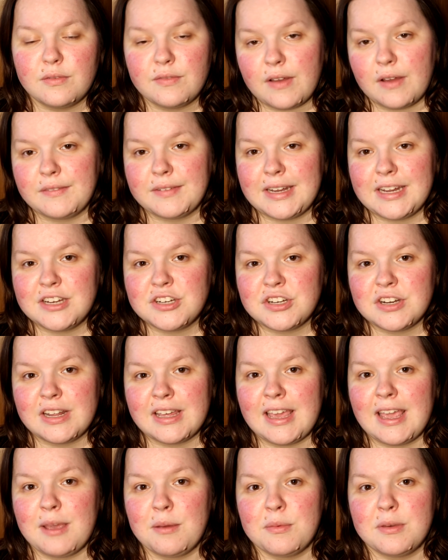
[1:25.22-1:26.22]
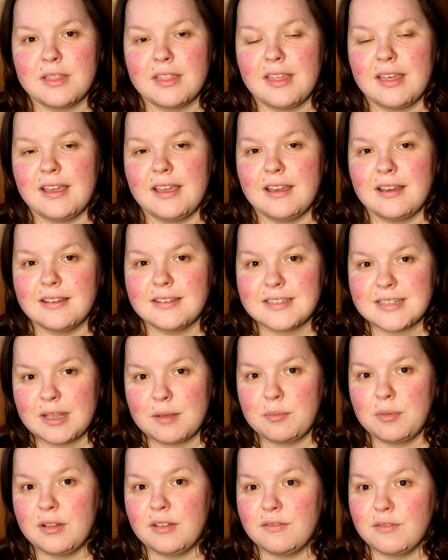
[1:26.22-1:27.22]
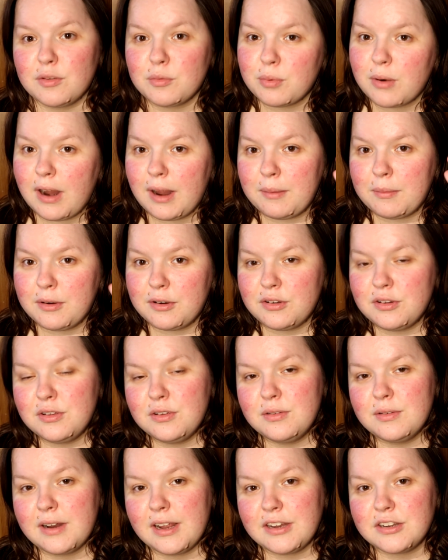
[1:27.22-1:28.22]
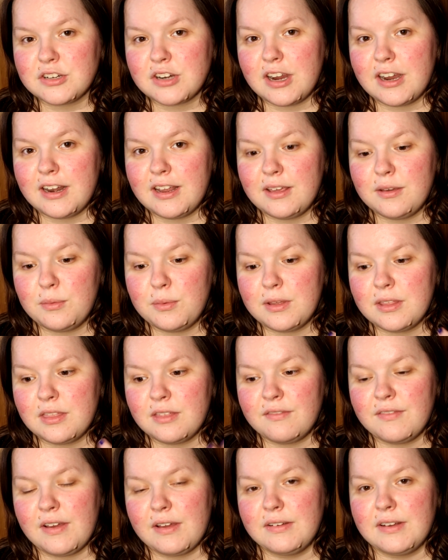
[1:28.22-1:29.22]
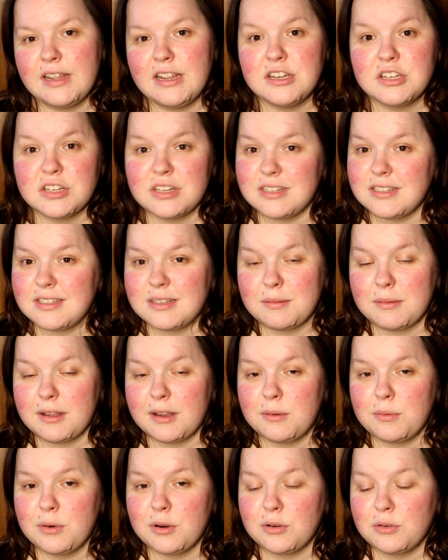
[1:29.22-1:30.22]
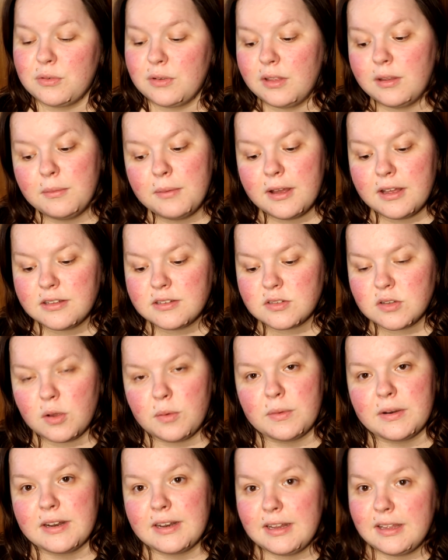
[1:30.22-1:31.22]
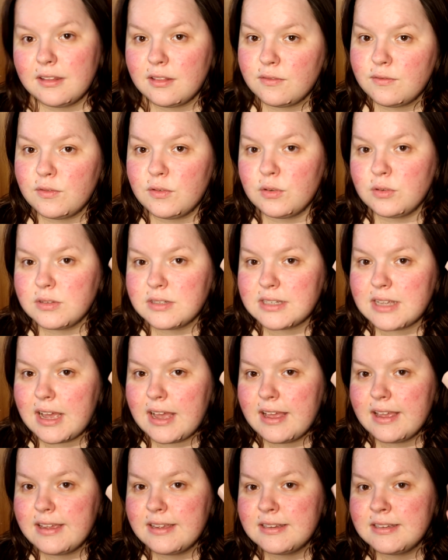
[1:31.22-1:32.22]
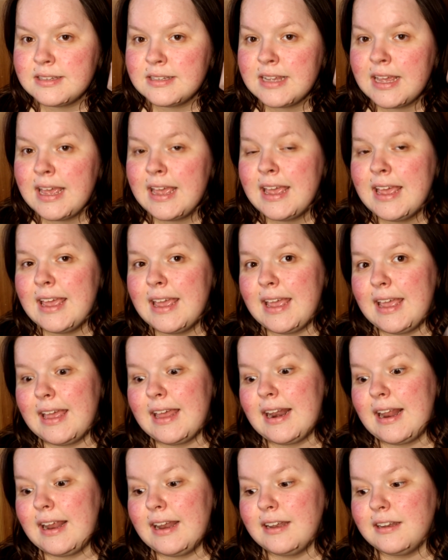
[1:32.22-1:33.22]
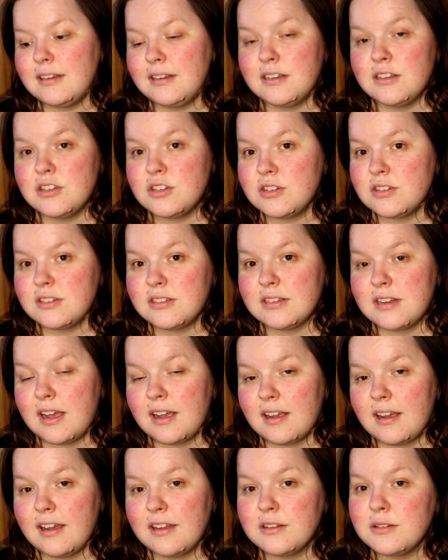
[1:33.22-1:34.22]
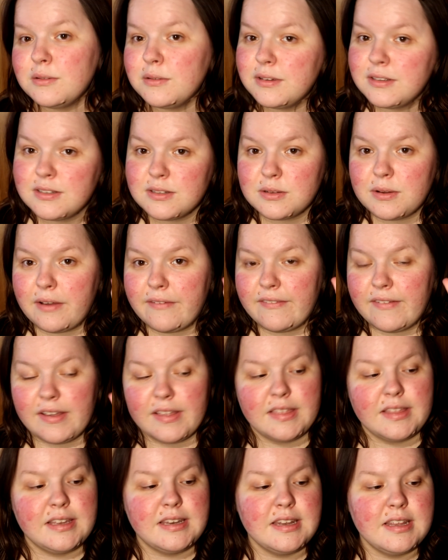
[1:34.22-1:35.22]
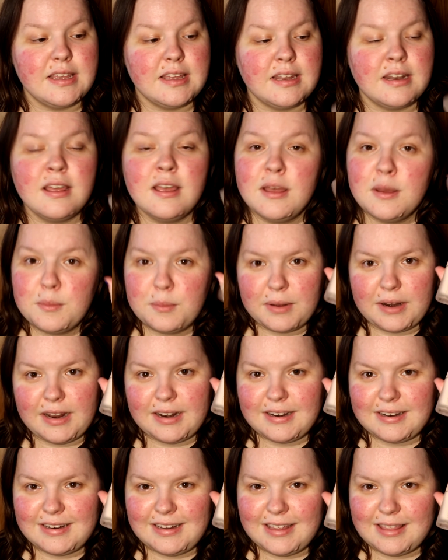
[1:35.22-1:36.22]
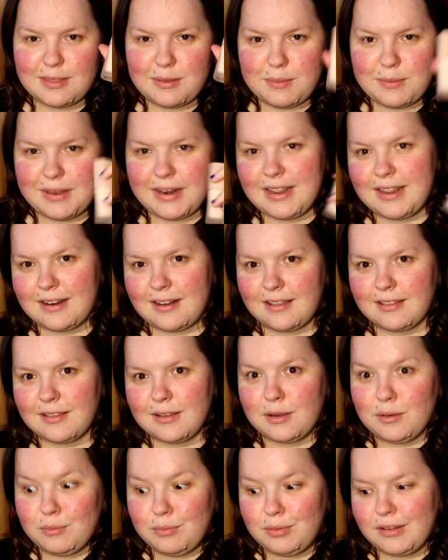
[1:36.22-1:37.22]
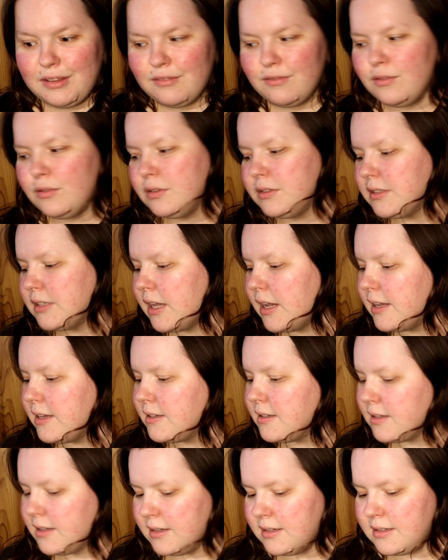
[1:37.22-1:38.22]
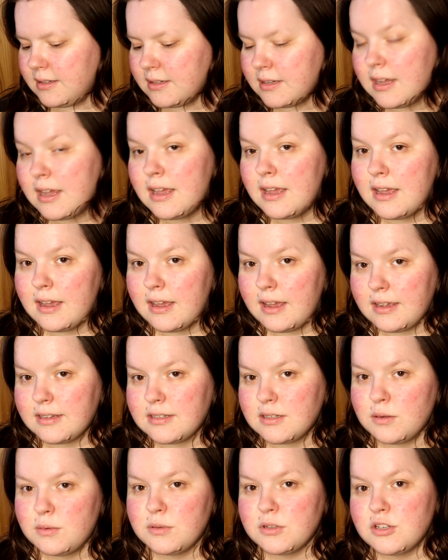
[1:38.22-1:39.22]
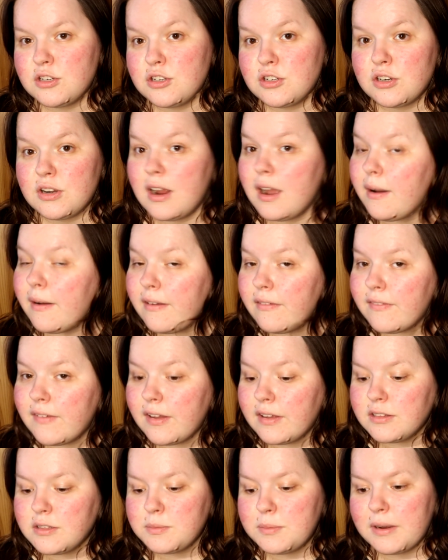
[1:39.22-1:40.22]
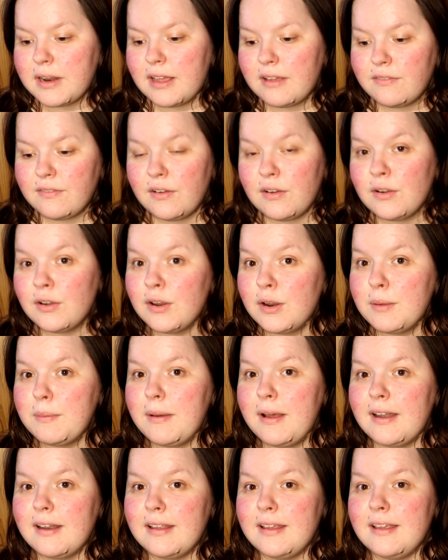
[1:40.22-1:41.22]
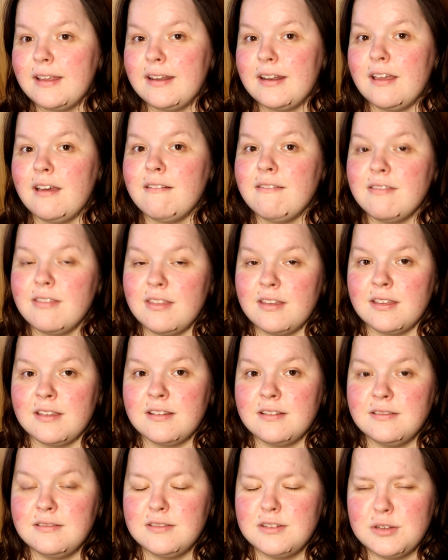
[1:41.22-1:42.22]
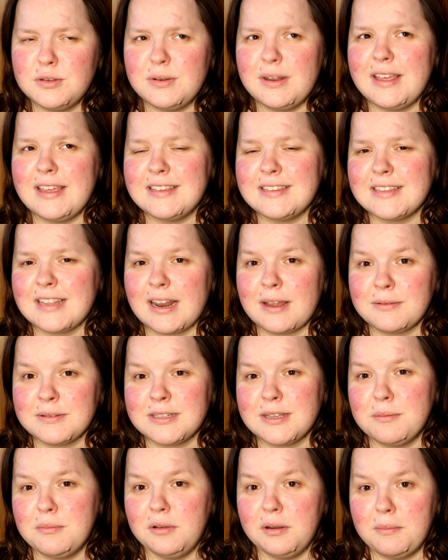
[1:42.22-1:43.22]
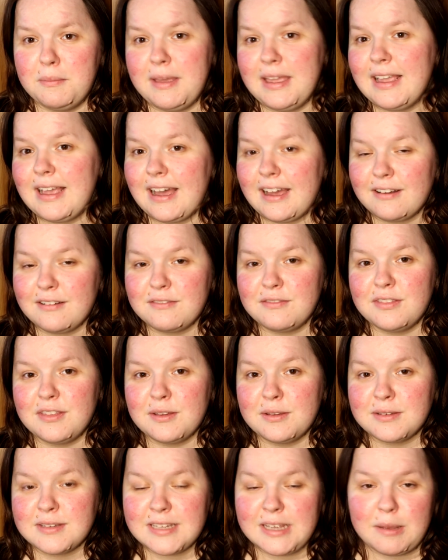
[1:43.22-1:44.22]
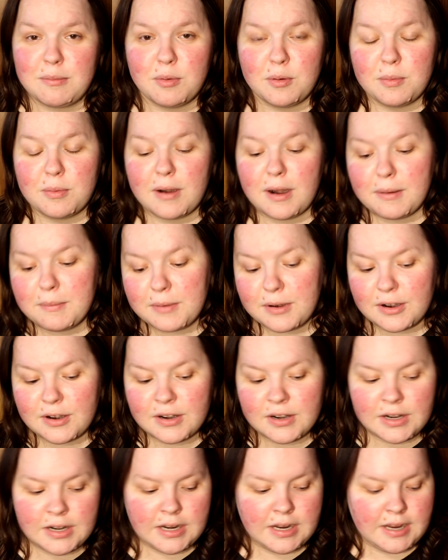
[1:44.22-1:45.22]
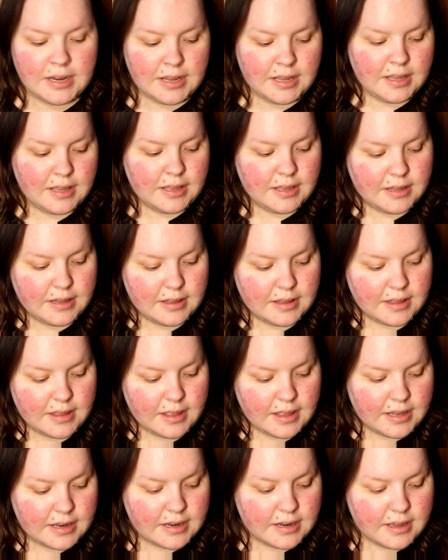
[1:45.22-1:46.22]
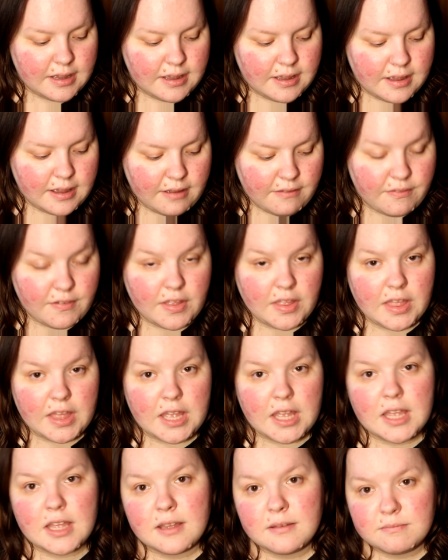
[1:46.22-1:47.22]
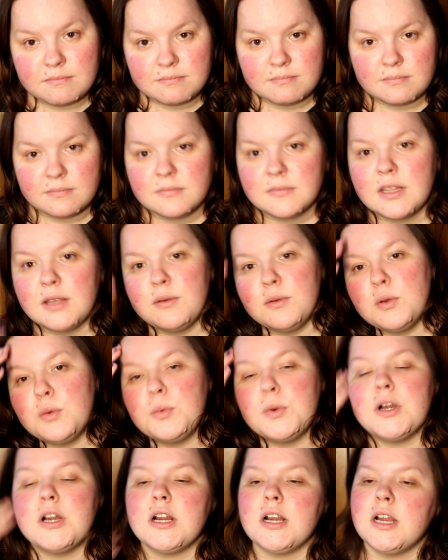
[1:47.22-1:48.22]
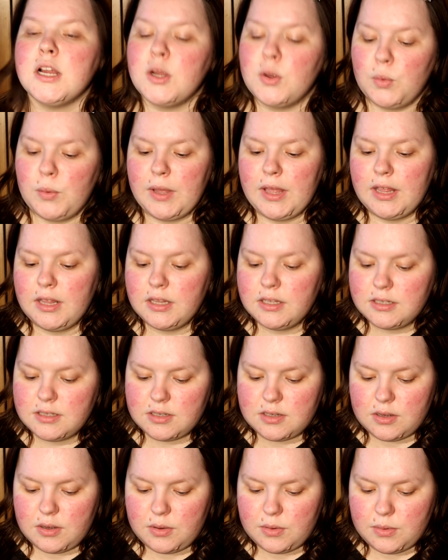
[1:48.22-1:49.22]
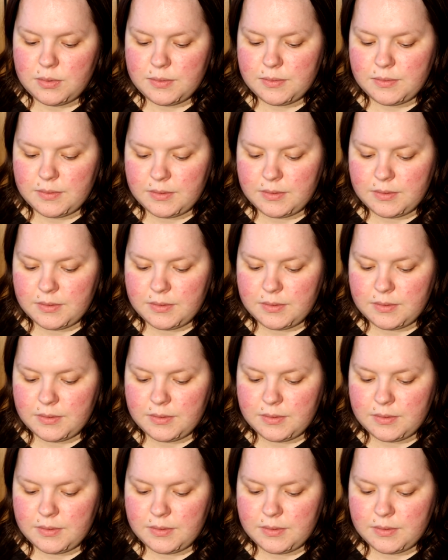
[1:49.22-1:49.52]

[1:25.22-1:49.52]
foundation. I came with like a sample of the primer too and I tried it with the foundation. It seemed like it worked really well so I wanted to get the full size and I just not got to it so I finally did. But I did get the mini and not the complete full size because I still wasn't sure how I felt but I felt good about it enough the two days that I was able to make out of the sample primer that uh, I felt like it would work well so